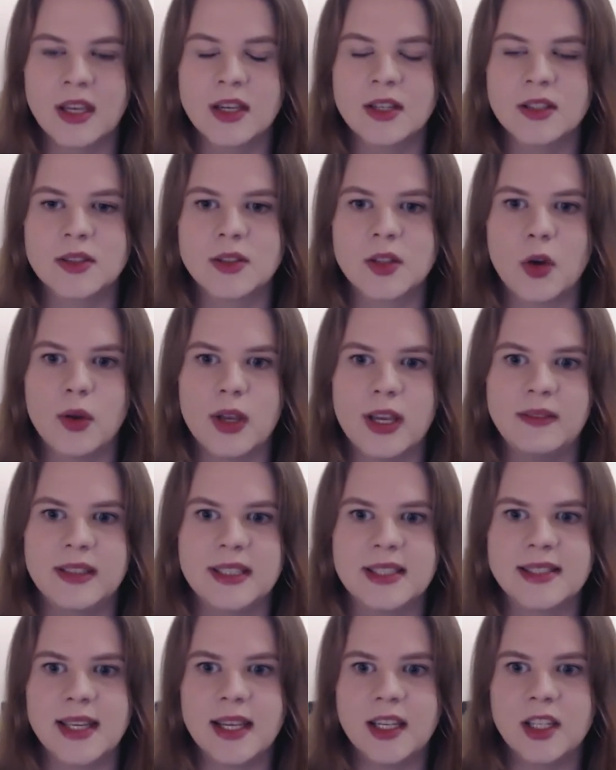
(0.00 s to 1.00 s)
So if the
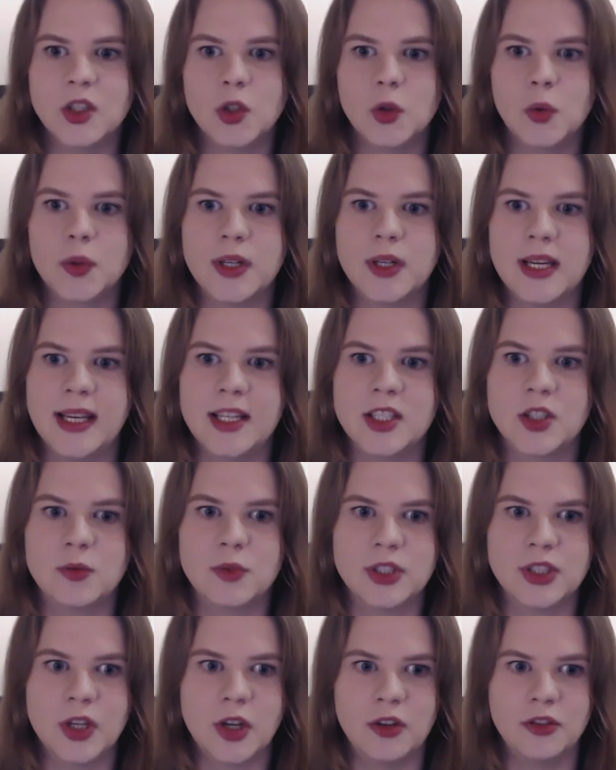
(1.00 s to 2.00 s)
second query gets
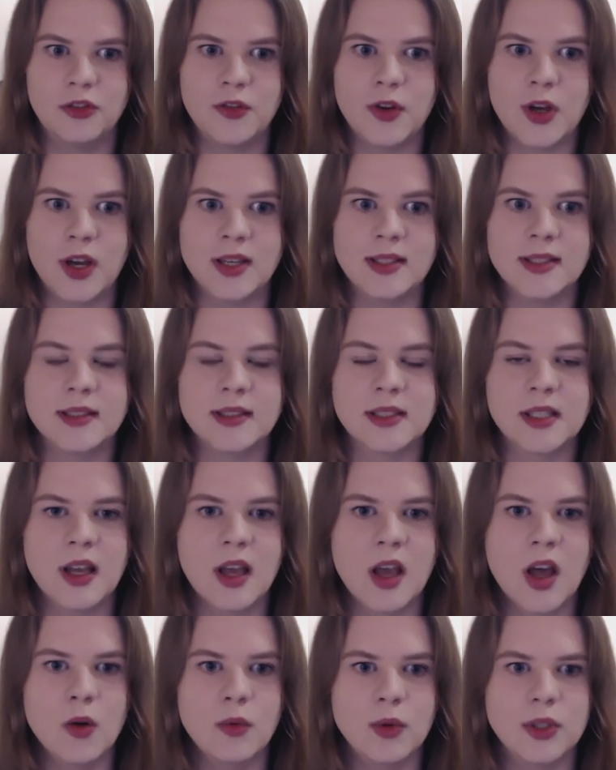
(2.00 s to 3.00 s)
returned first,
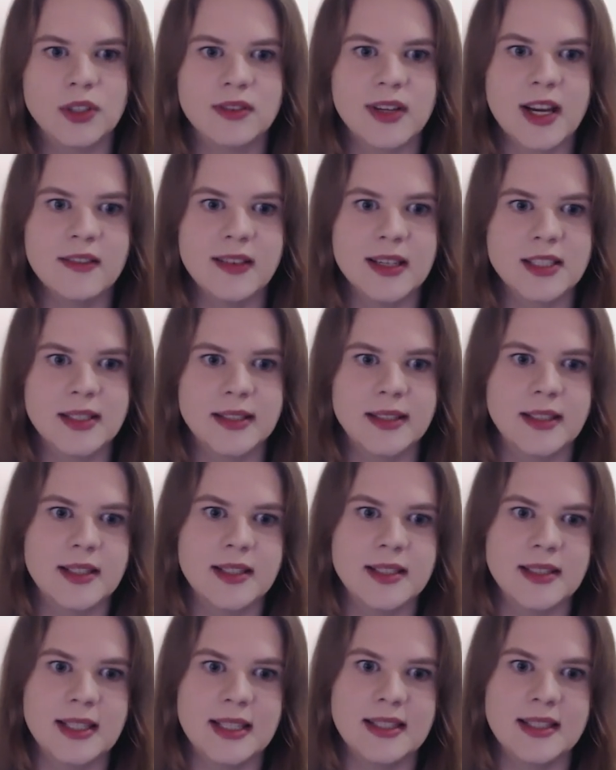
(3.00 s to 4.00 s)
what GraphCache
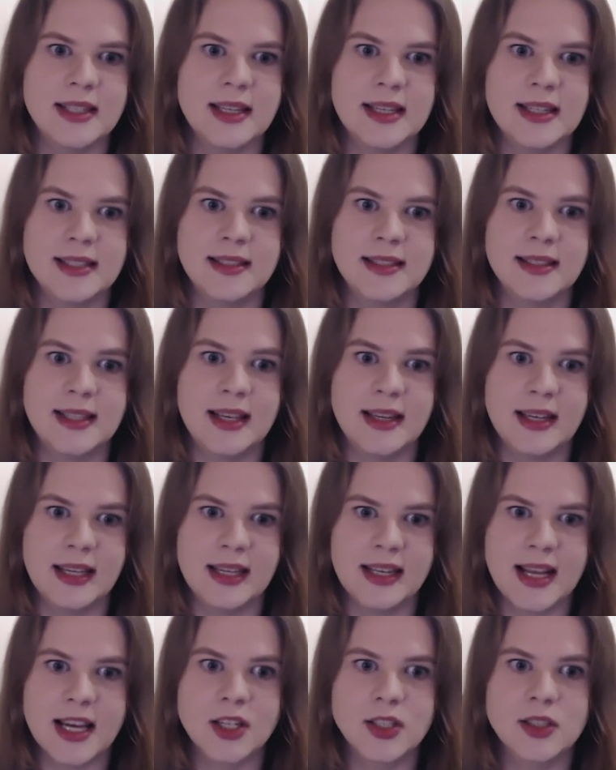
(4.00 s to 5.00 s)
does is, is that it
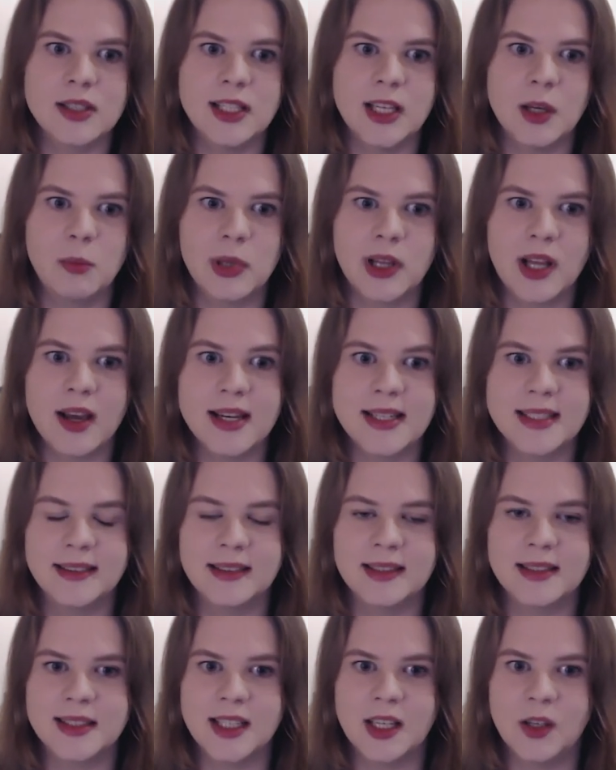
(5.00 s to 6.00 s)
actually applies it
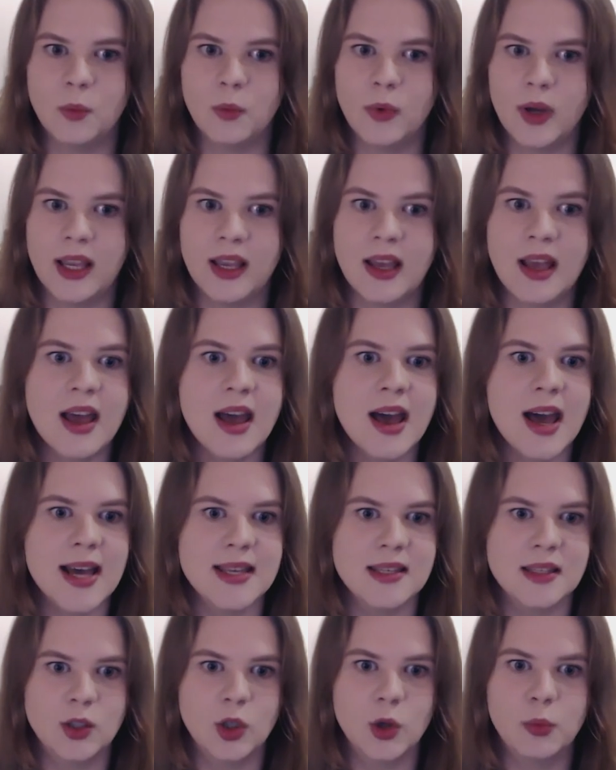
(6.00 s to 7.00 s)
the same way
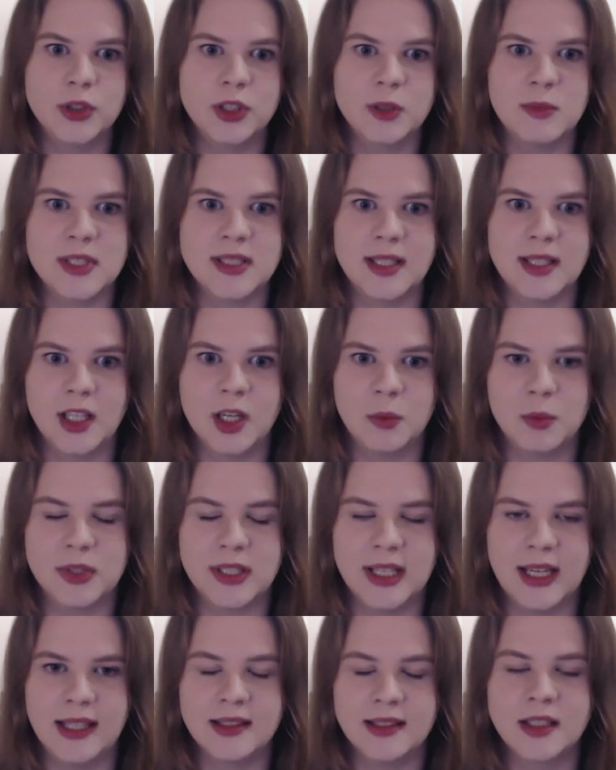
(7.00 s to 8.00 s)
as an optimistic
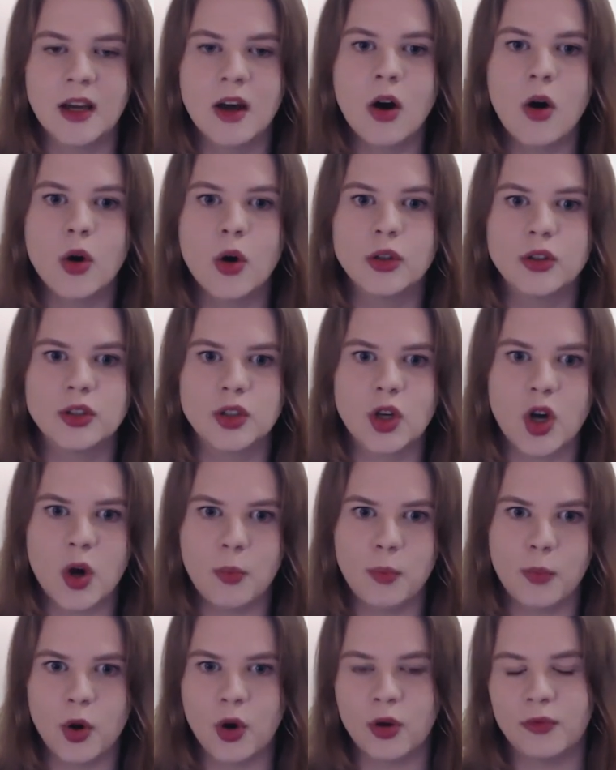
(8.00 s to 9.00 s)
update on
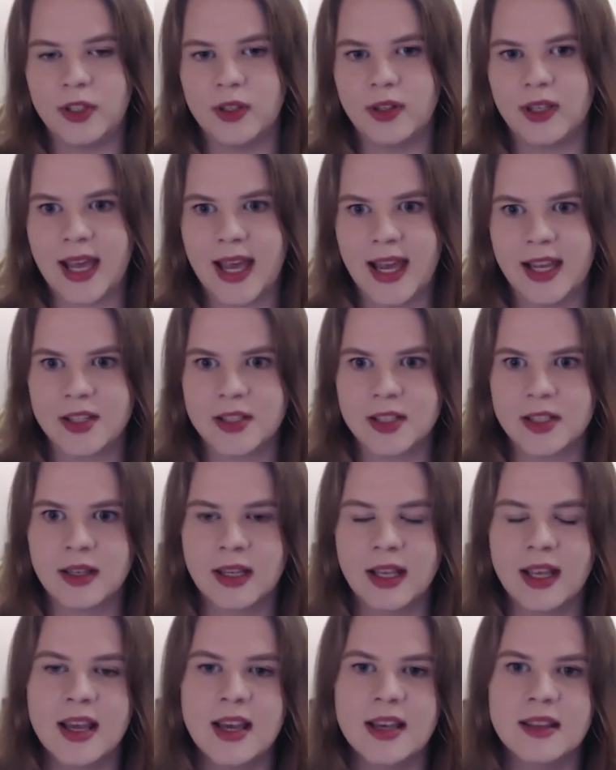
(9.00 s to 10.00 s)
top of your cache.
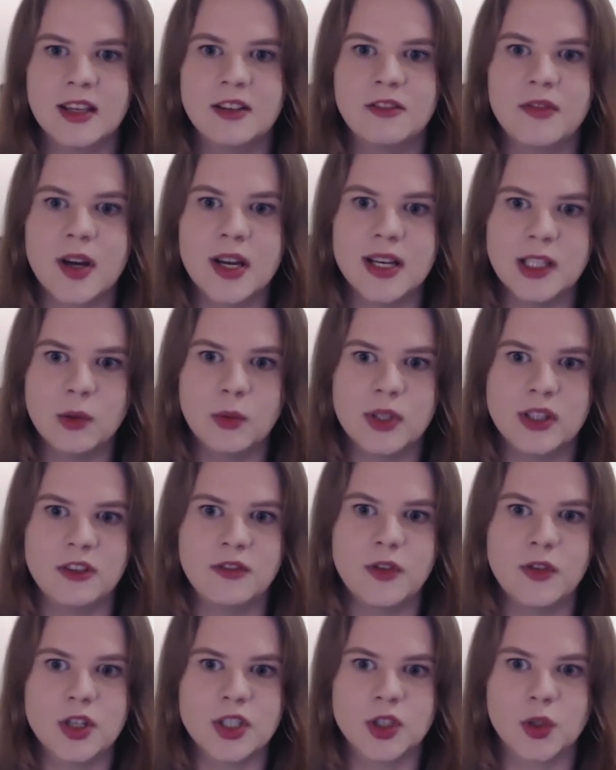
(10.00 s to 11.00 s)
Then finally, when the
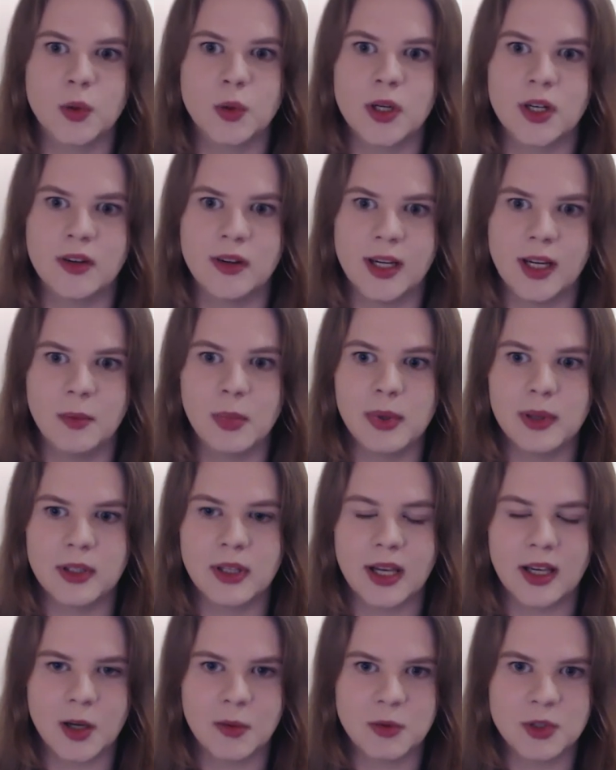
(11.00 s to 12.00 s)
first query
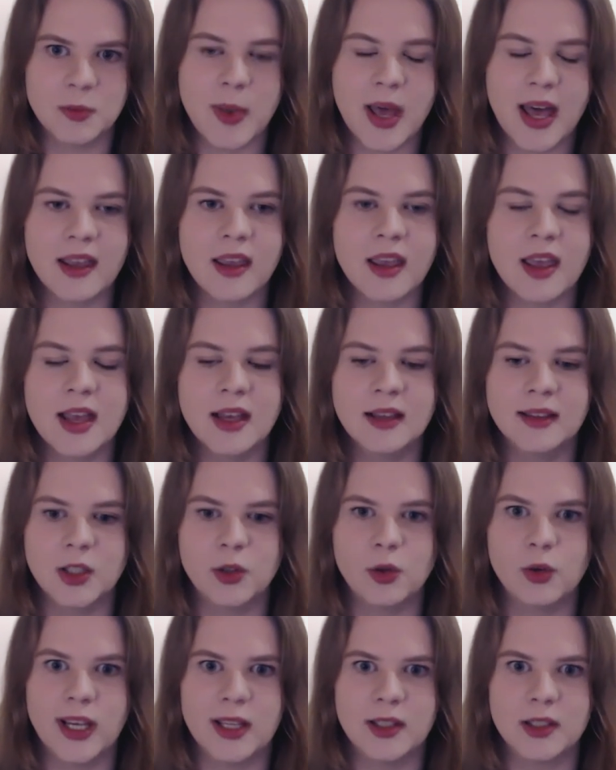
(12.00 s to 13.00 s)
comes back, they
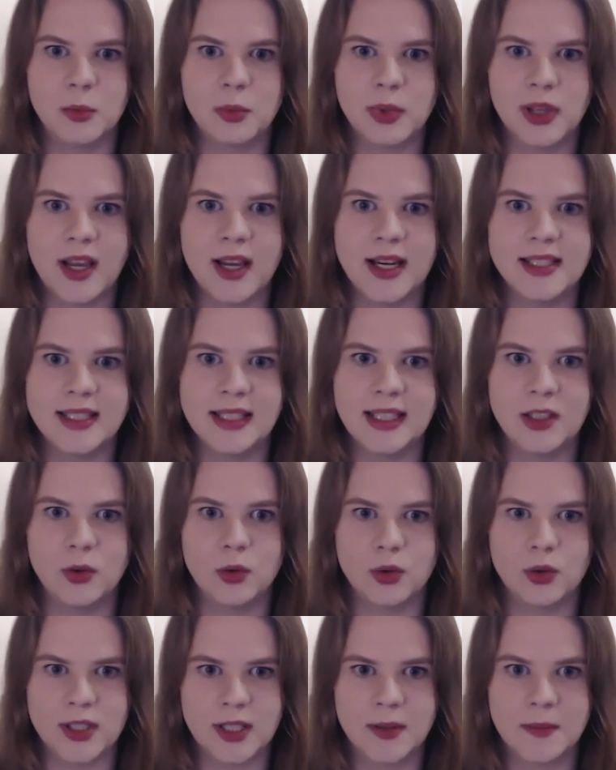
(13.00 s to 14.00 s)
will get applied in
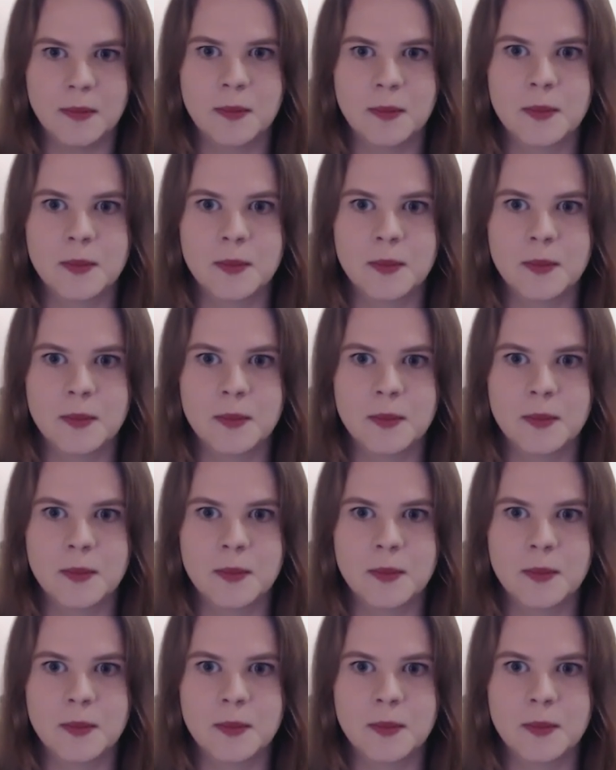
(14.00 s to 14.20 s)
order.